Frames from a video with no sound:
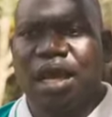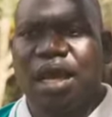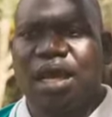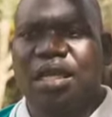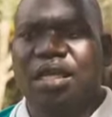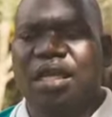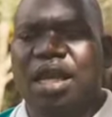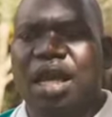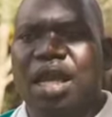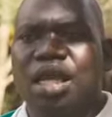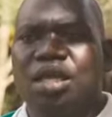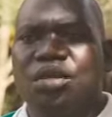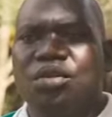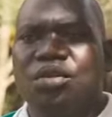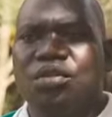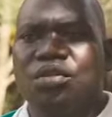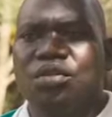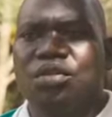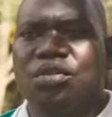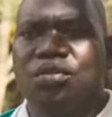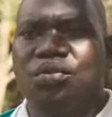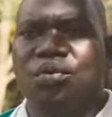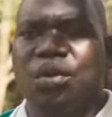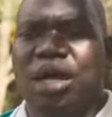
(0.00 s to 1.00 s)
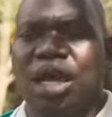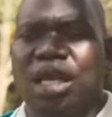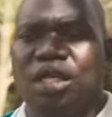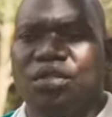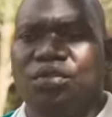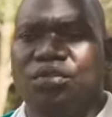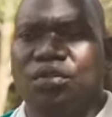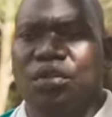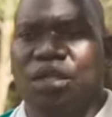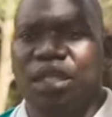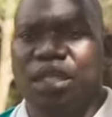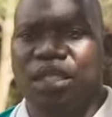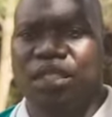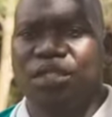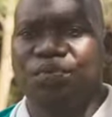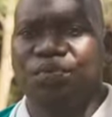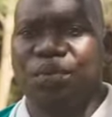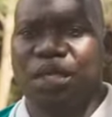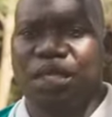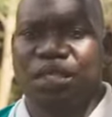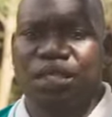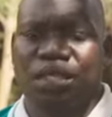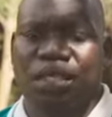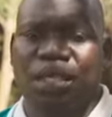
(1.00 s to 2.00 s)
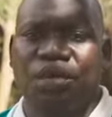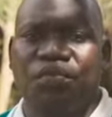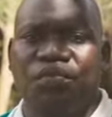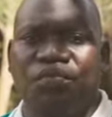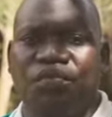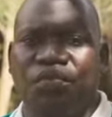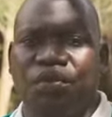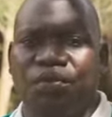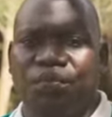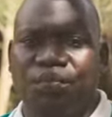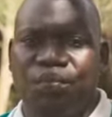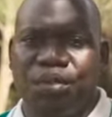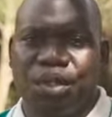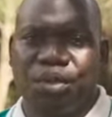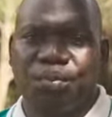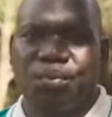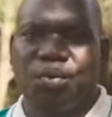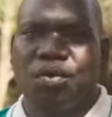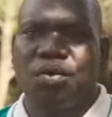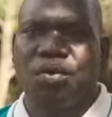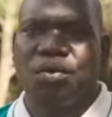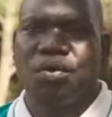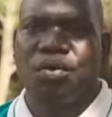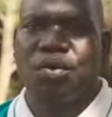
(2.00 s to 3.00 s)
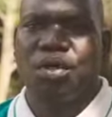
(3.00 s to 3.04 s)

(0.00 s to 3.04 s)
And I used to isolate myself from people.